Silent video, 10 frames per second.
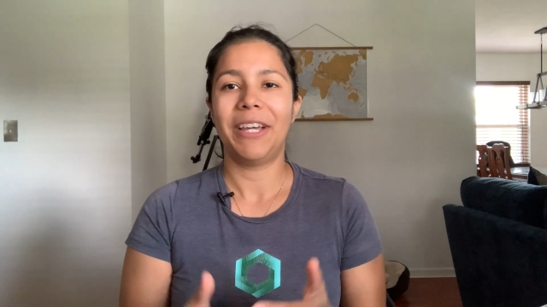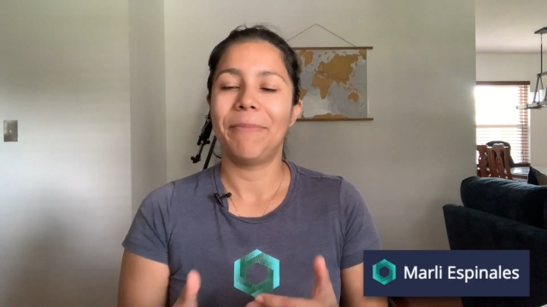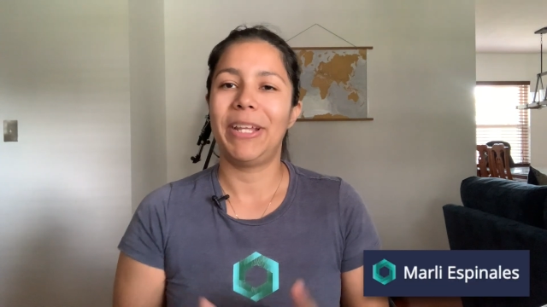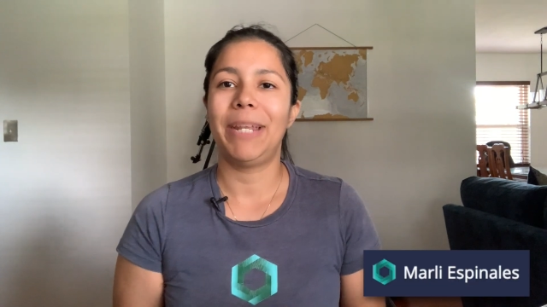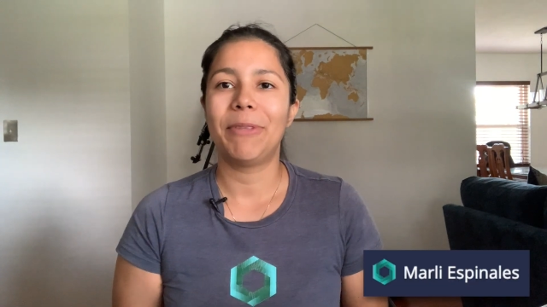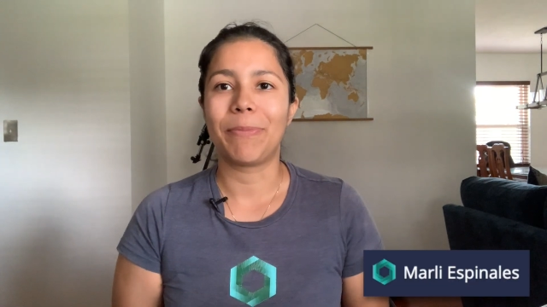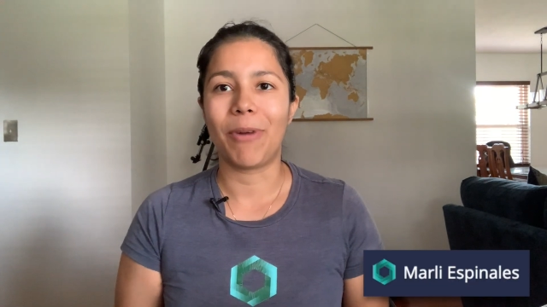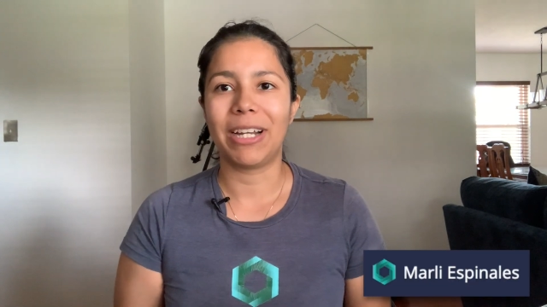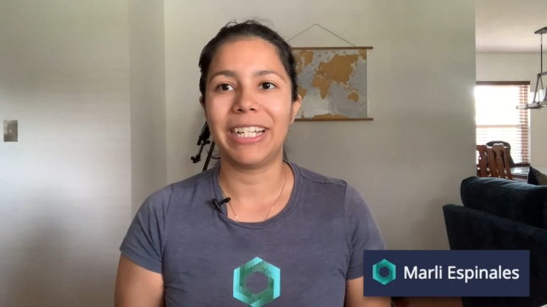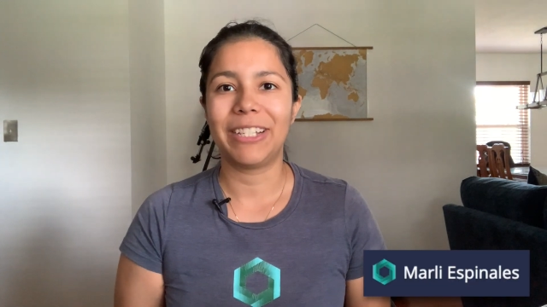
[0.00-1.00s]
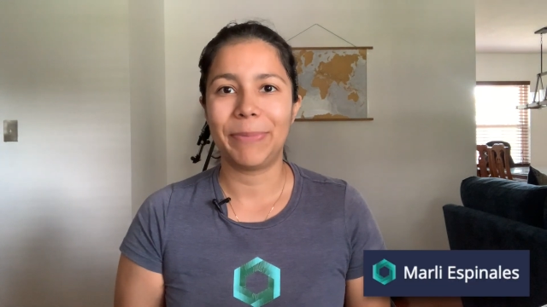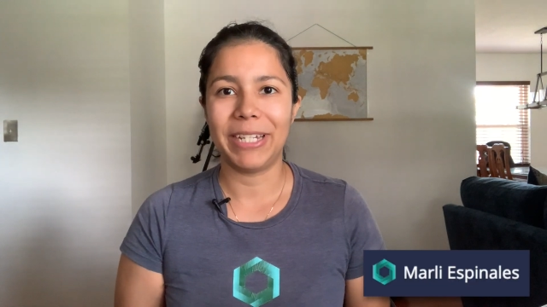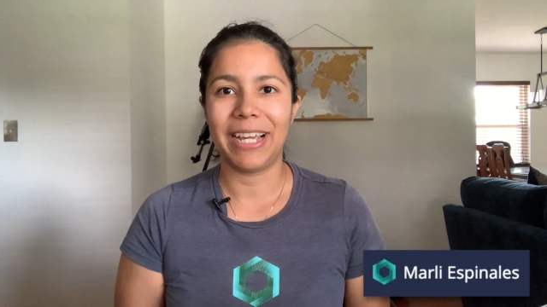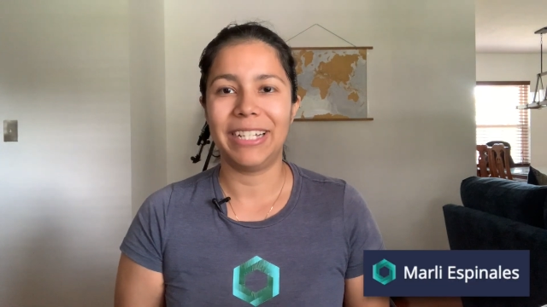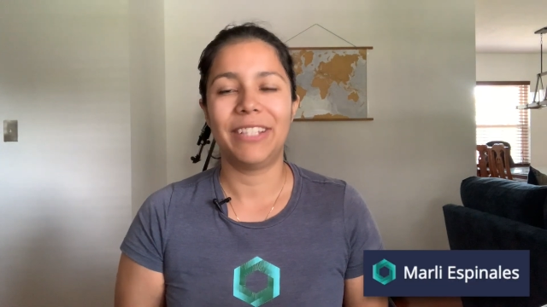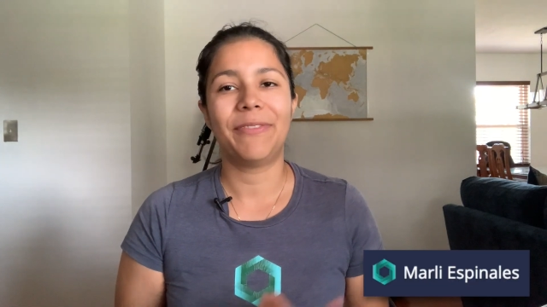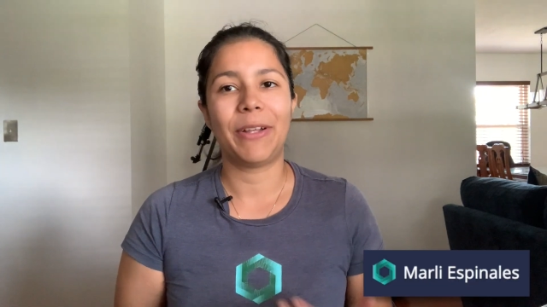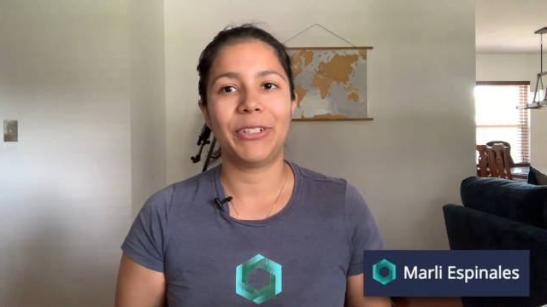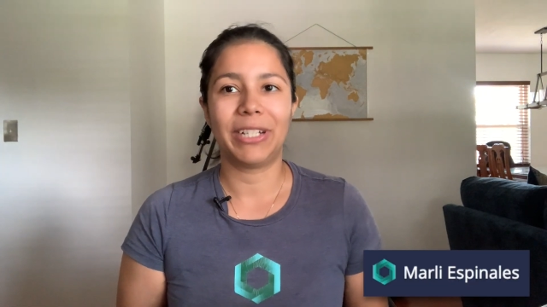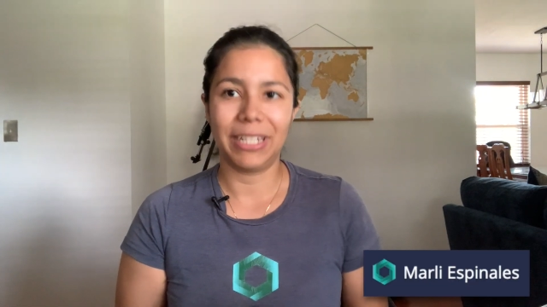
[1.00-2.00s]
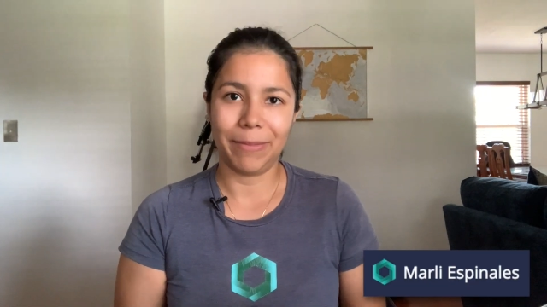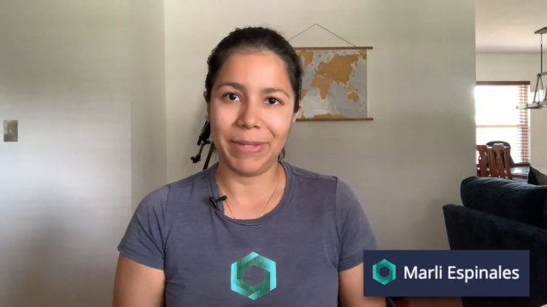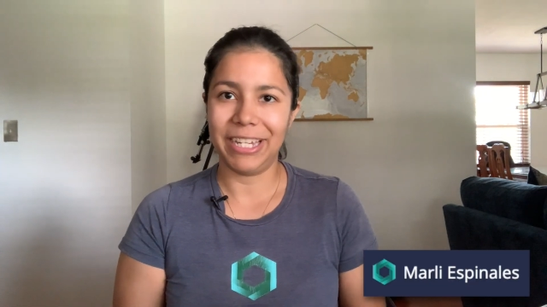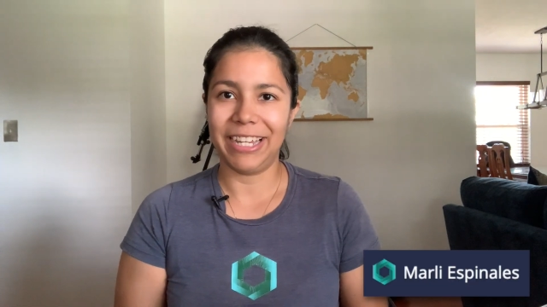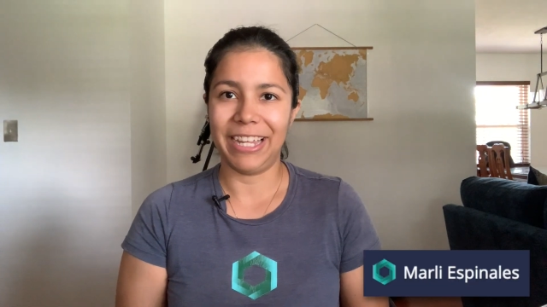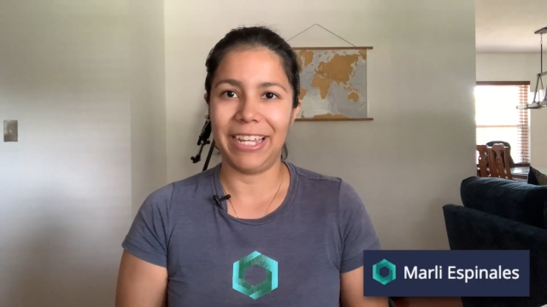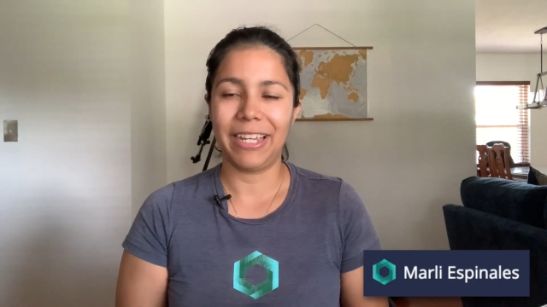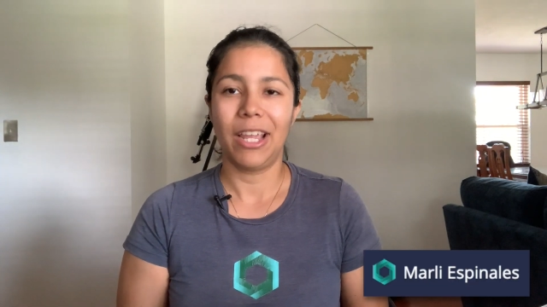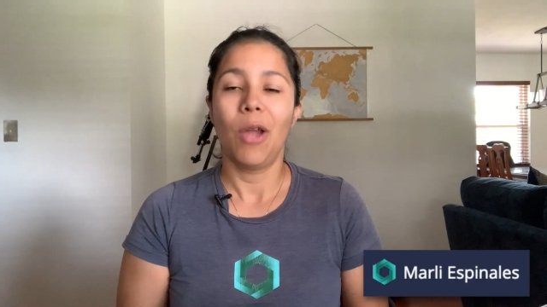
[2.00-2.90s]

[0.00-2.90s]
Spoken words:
My name is Marley Espinales, founder of Clicc Media Inc.,